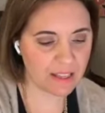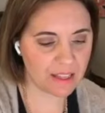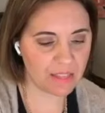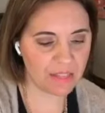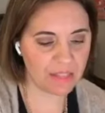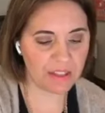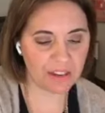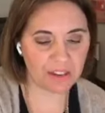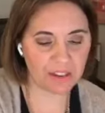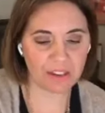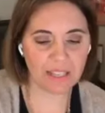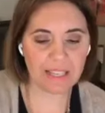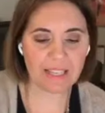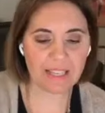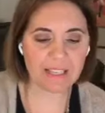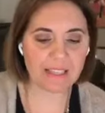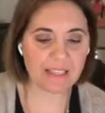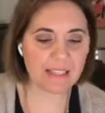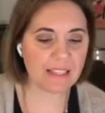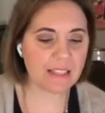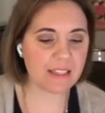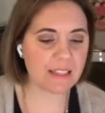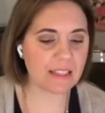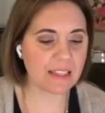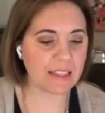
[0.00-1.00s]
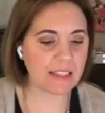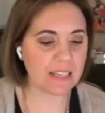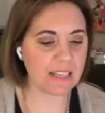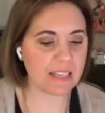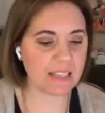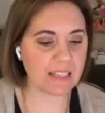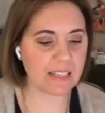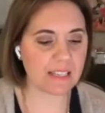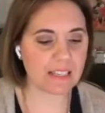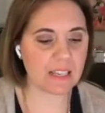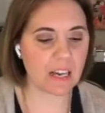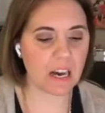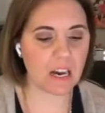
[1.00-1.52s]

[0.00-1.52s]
there isn't this